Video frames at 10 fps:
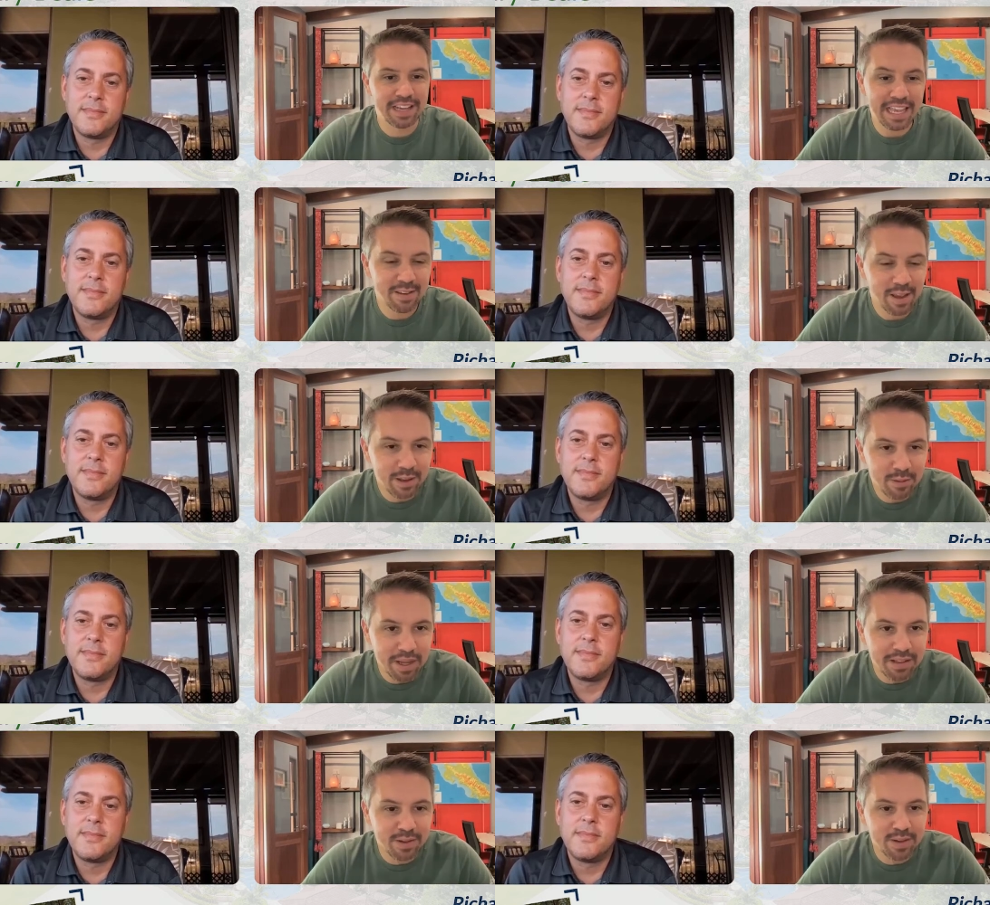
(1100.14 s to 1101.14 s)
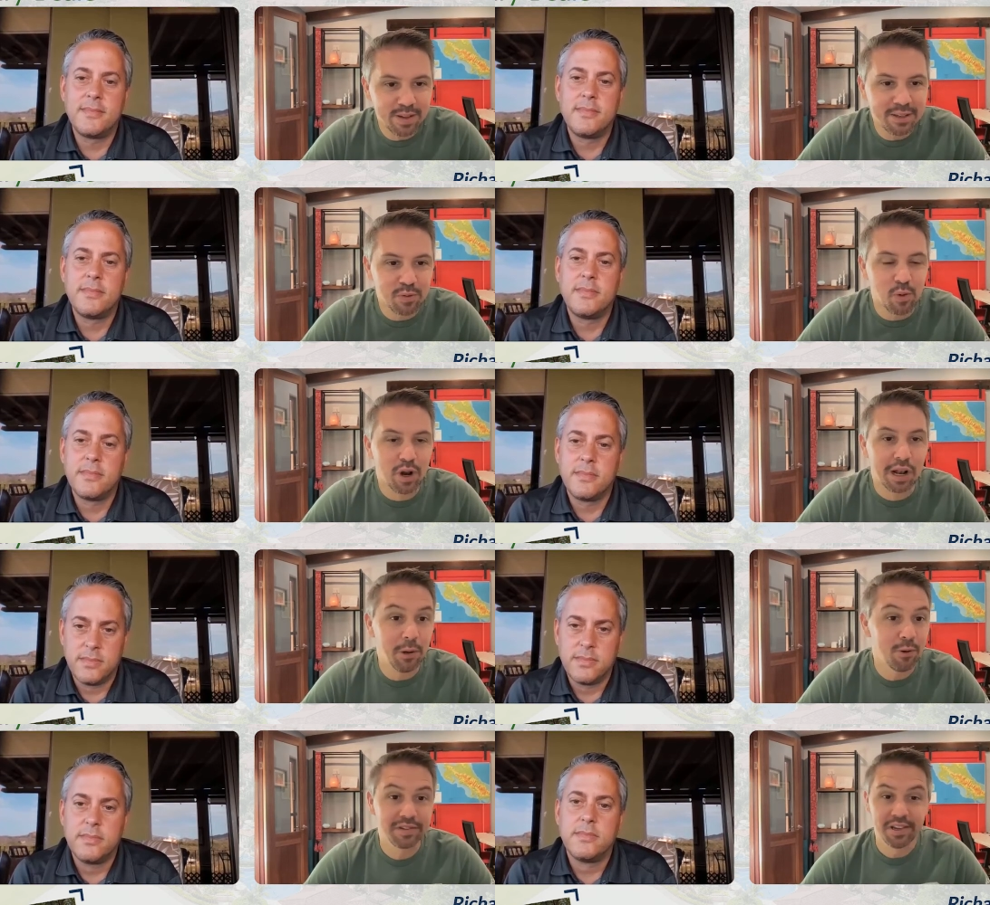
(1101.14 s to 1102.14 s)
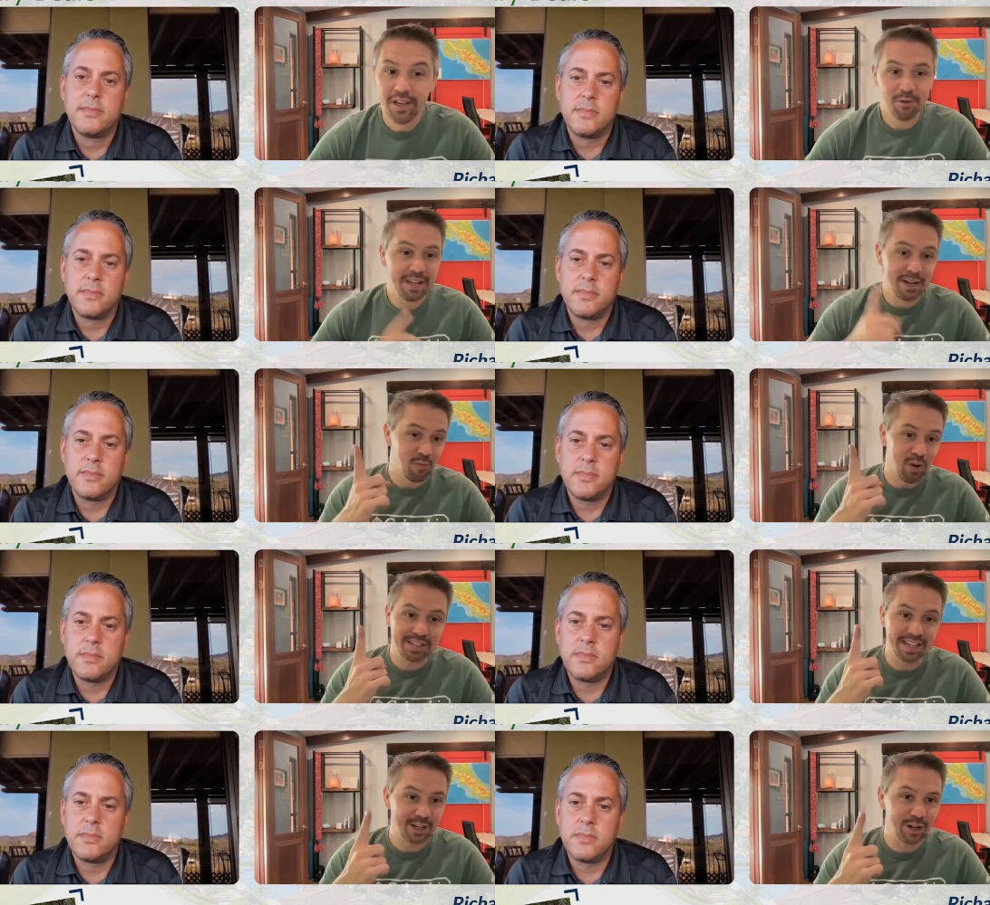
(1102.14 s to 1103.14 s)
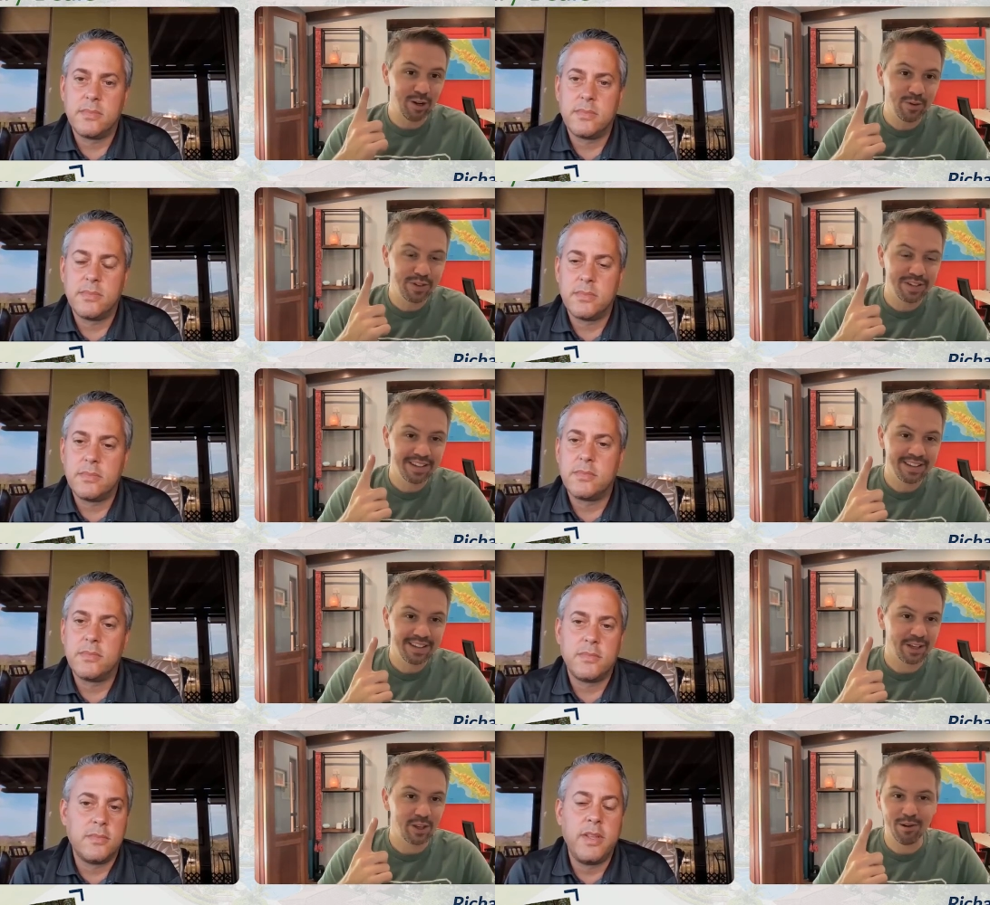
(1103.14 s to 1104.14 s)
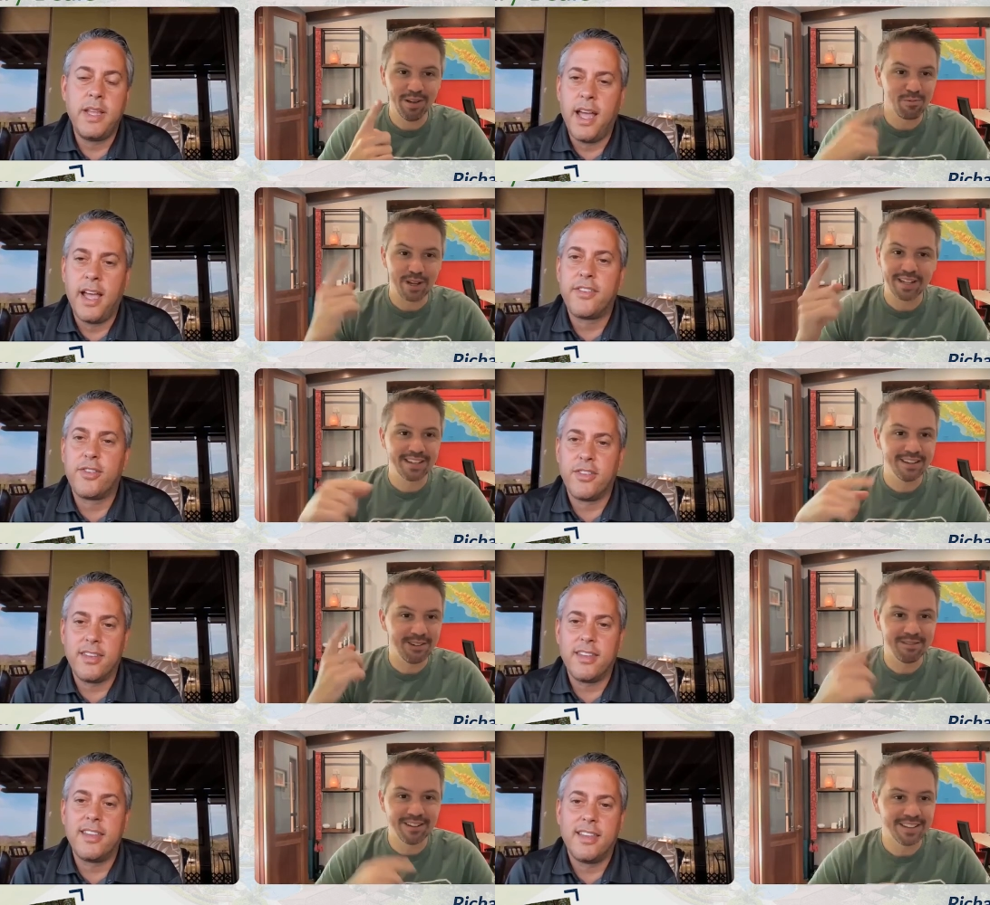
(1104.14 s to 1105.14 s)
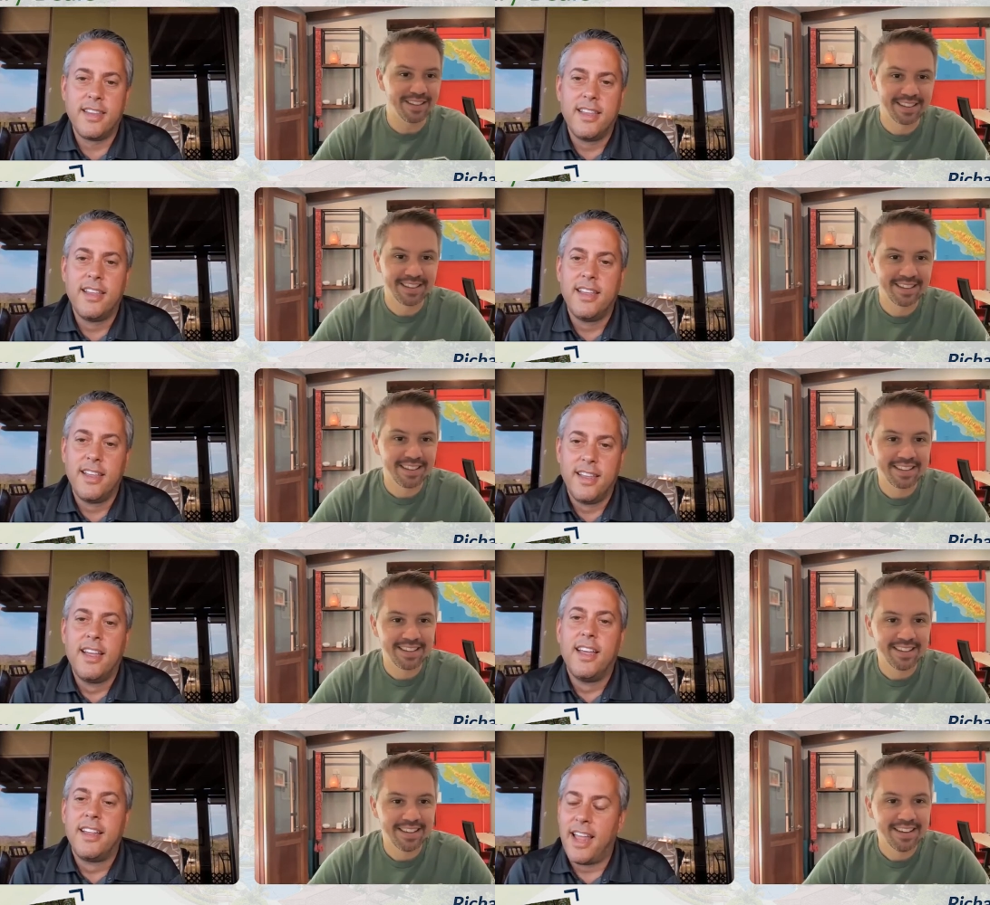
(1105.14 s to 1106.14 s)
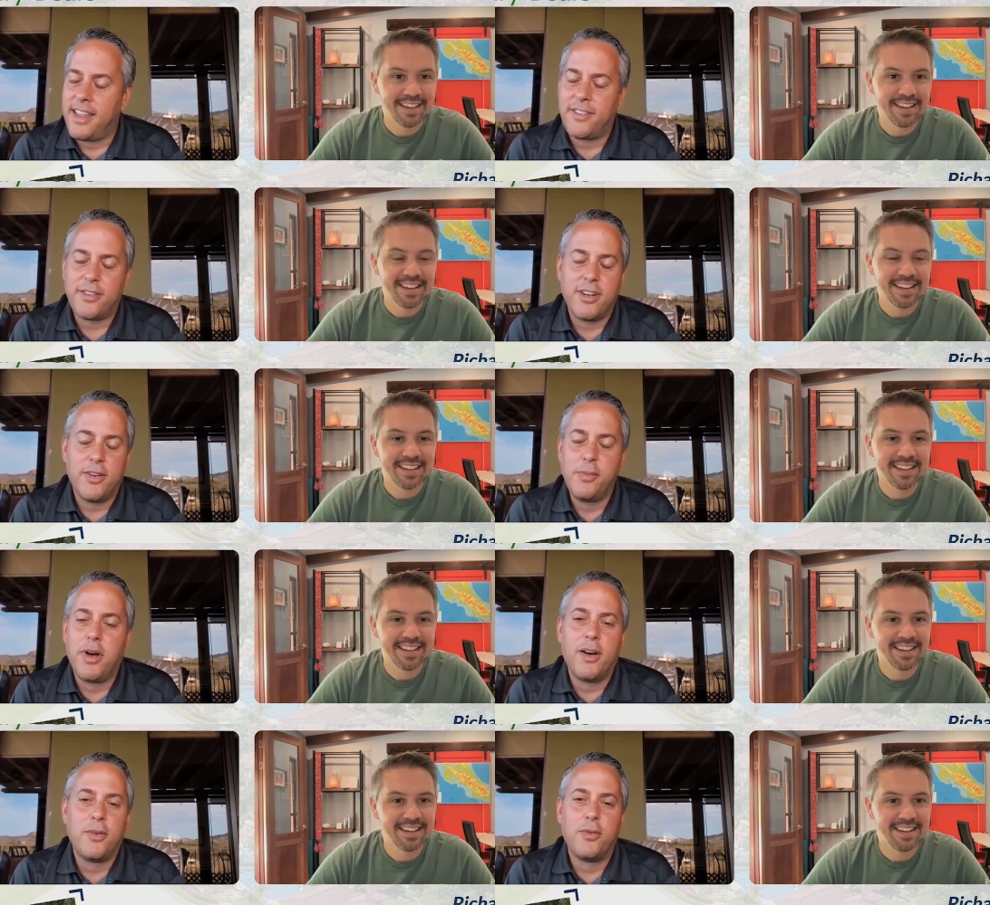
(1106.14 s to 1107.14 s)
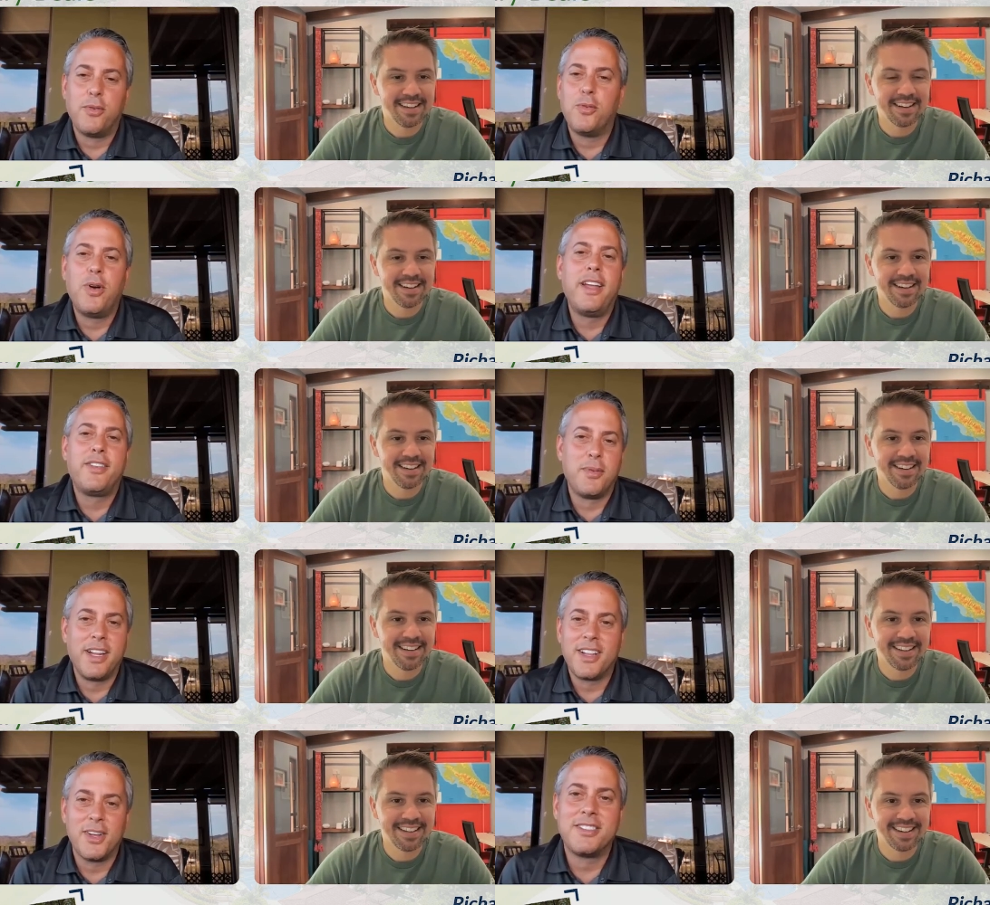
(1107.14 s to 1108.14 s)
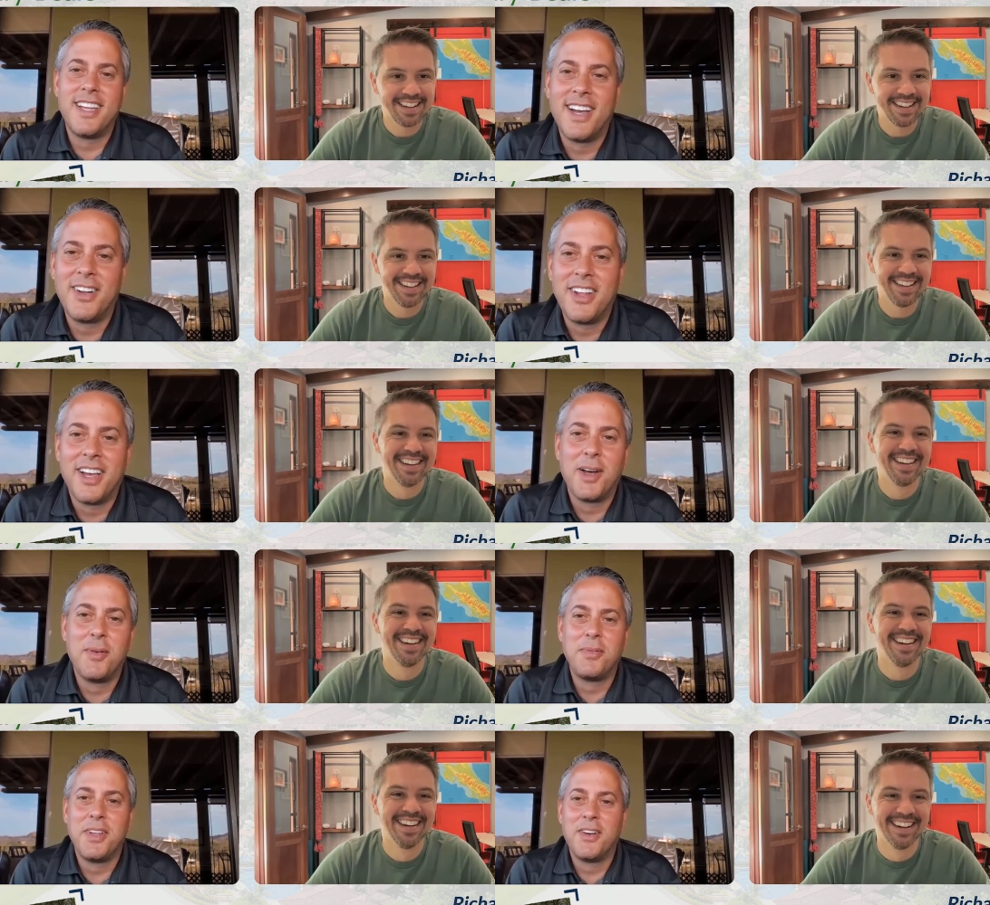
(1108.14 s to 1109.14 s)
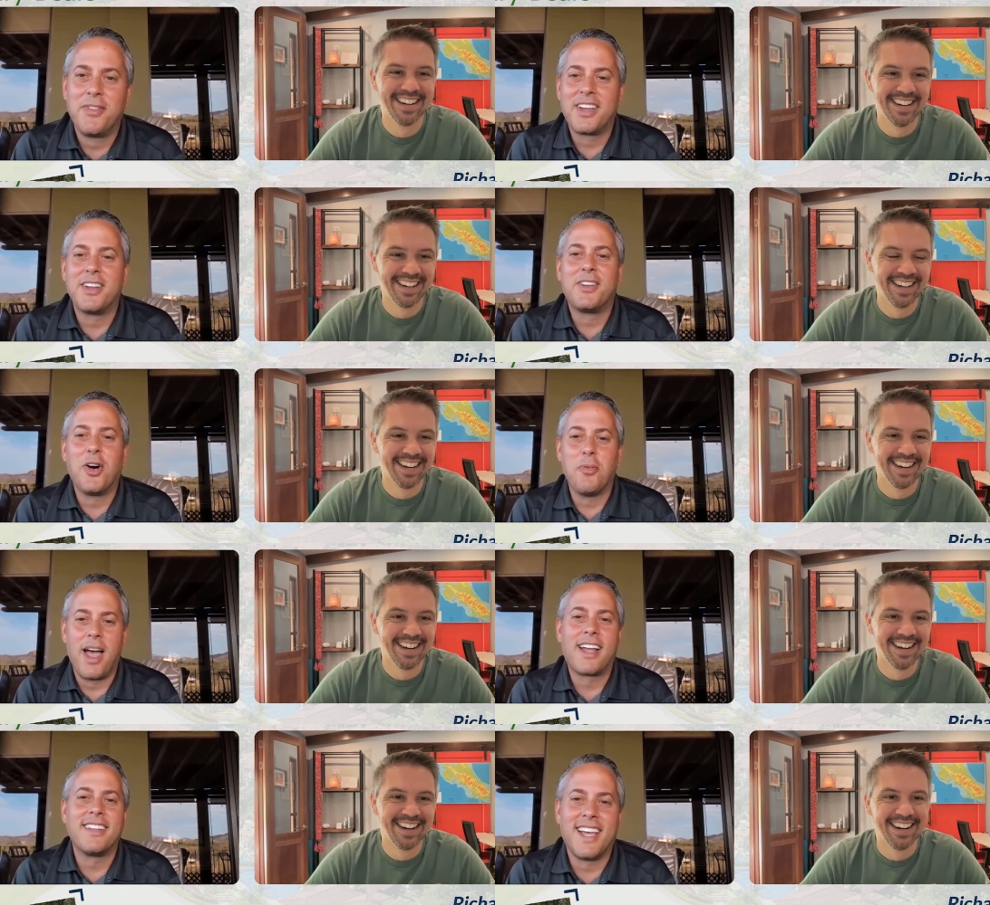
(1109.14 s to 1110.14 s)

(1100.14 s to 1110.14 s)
Speaker 1: heating expenses or clothes. You only have one set of clothes. Like you don't need yeah. winter and.
Speaker 2: That, that's correct. We bought way too many clothes down. Um, you know, if I could go back in